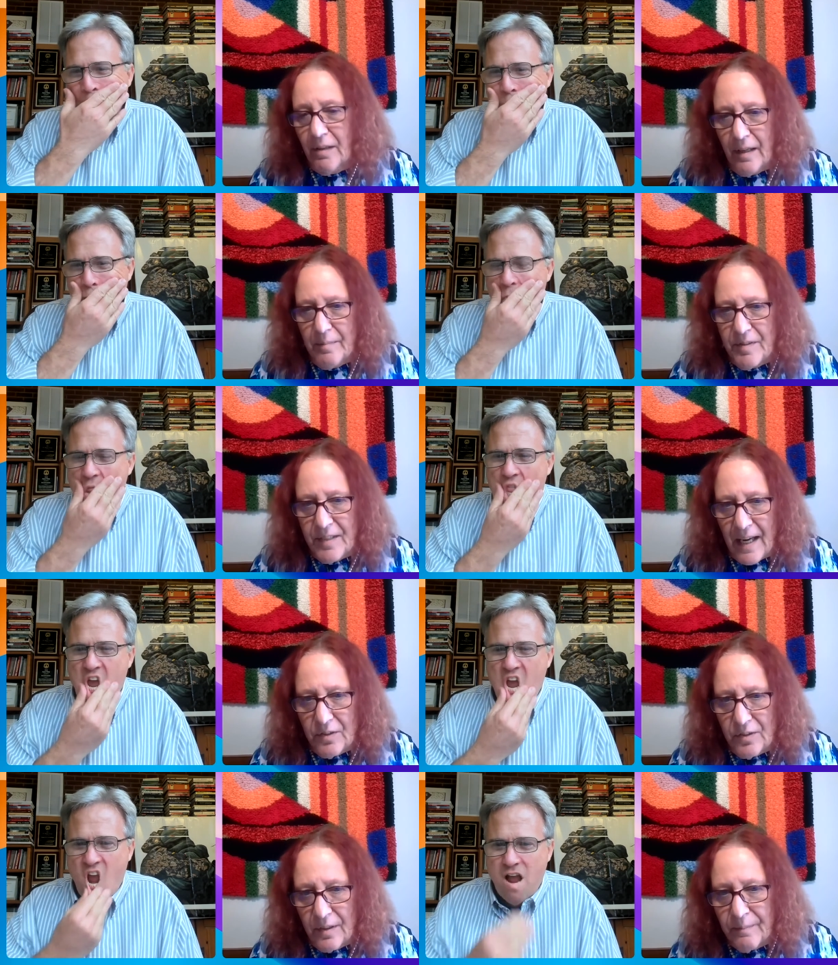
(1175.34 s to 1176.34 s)
Speaker 1: nuclear
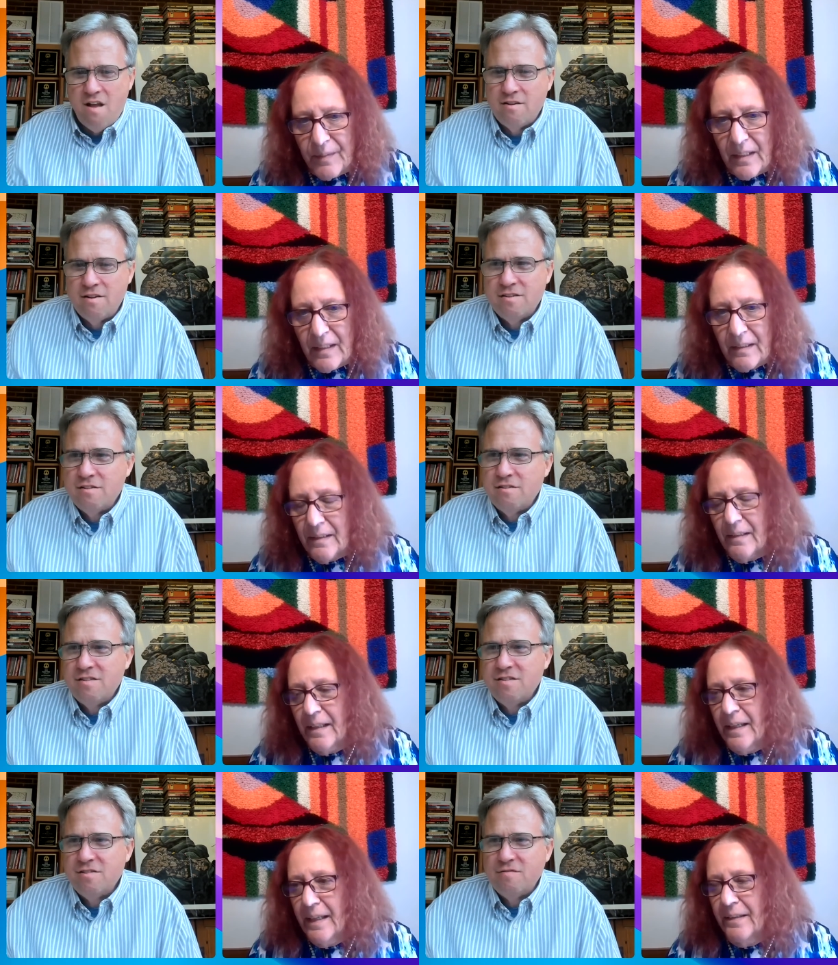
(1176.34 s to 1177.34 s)
armed states,
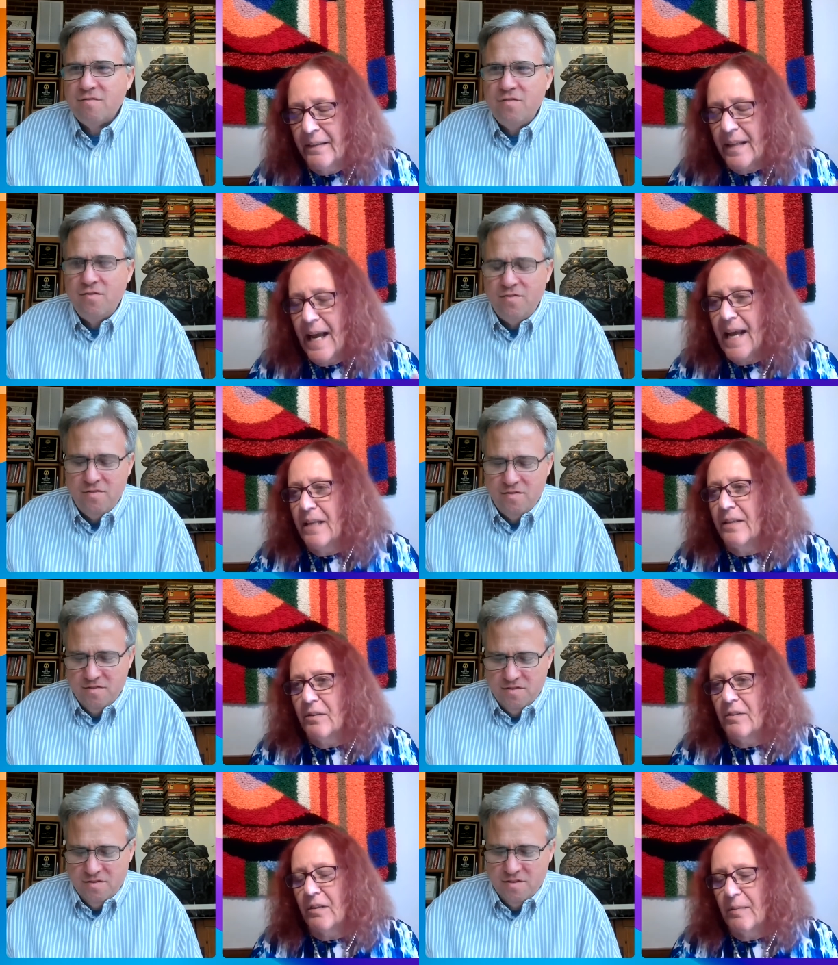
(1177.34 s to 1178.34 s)
and
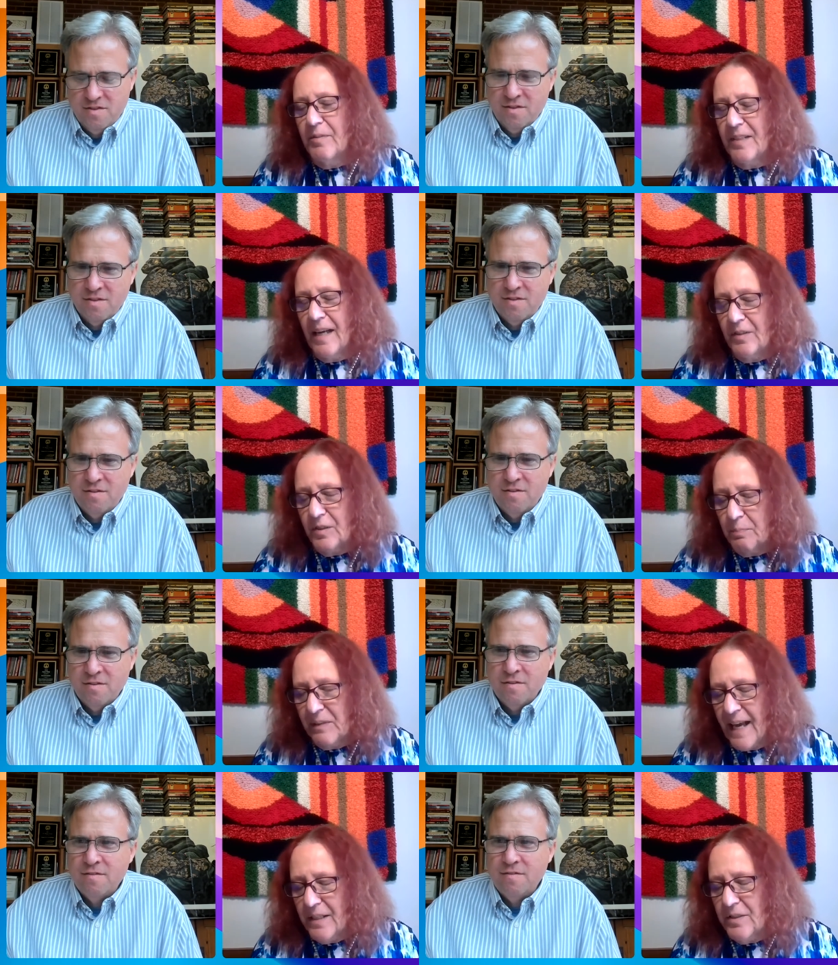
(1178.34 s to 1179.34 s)
they, the nuclear armed
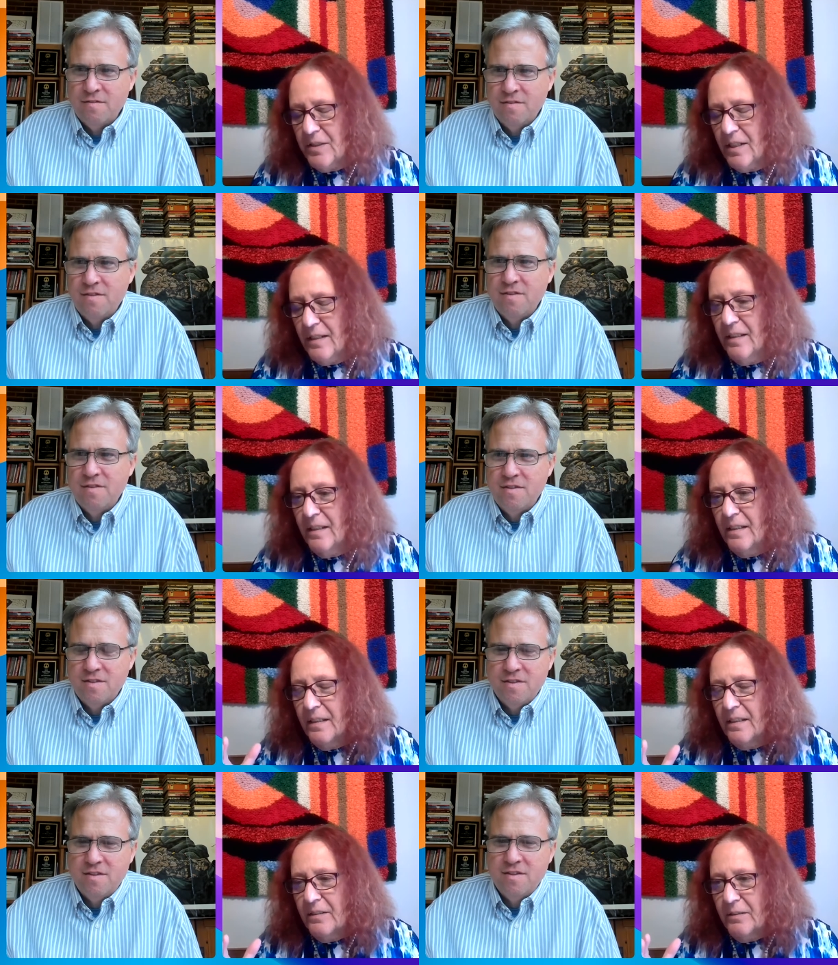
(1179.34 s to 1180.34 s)
states, pledged
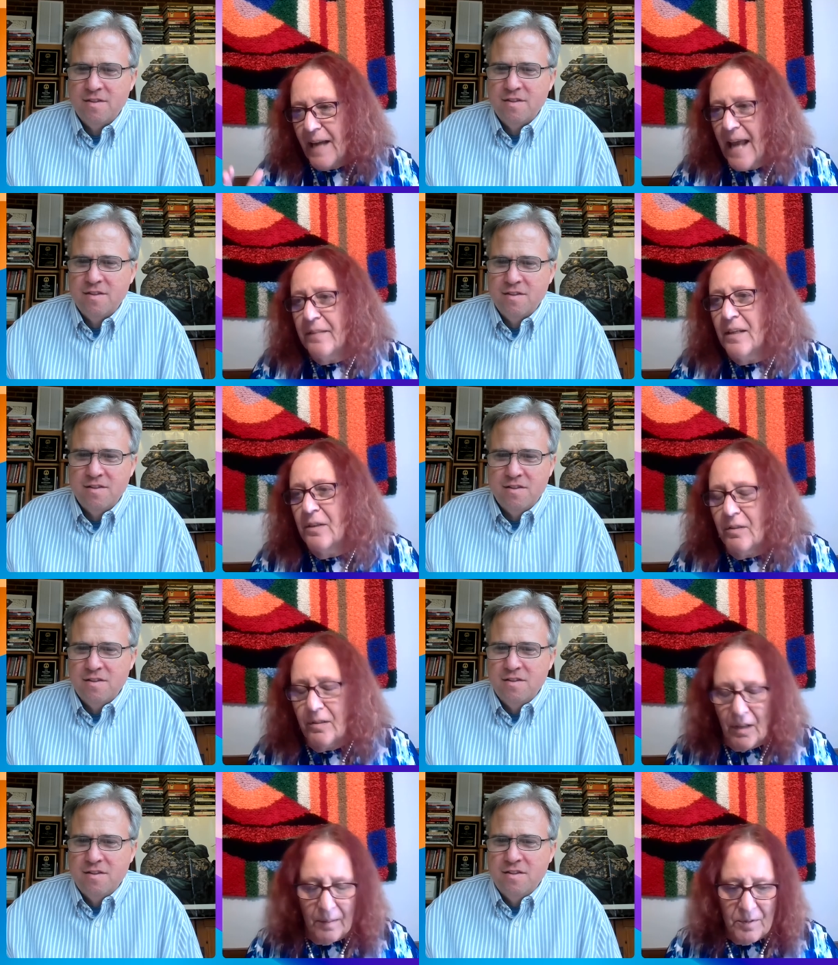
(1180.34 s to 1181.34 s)
to
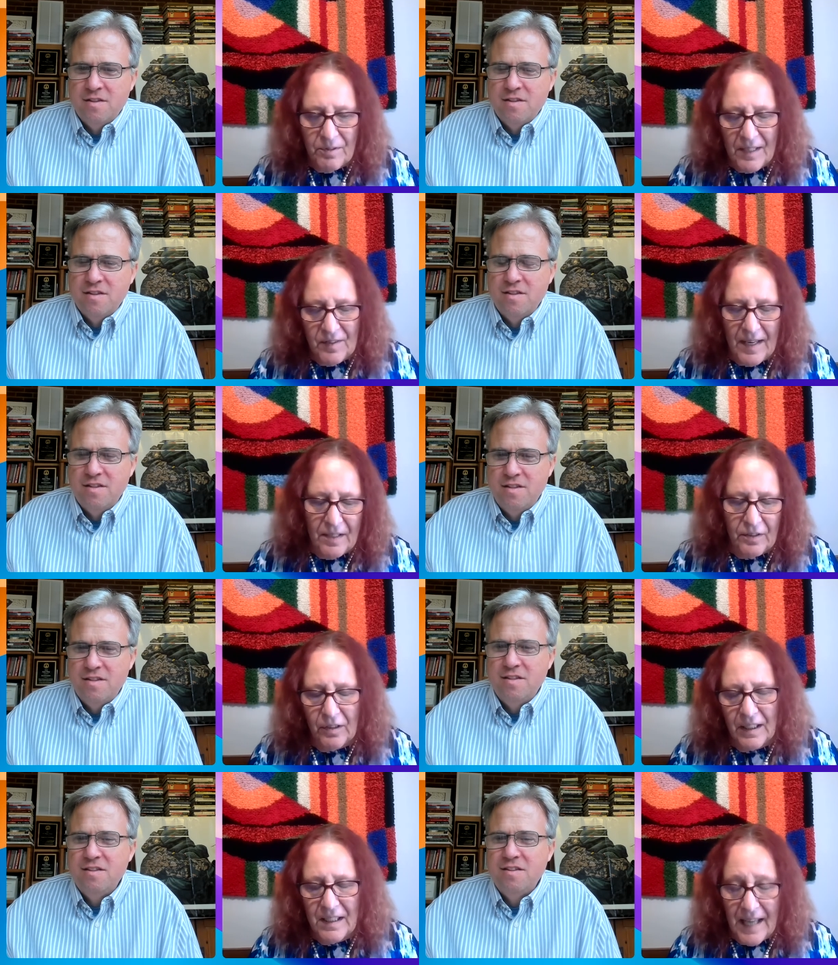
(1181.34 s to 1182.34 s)
end the nuclear arms
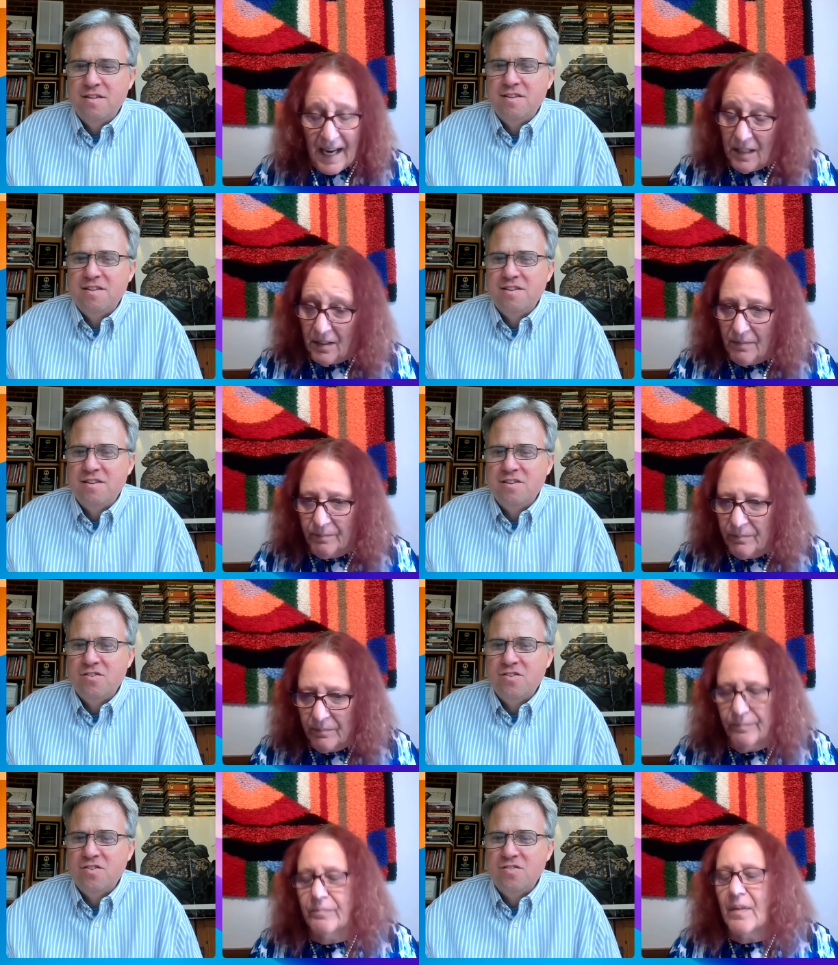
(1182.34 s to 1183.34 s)
race at an early date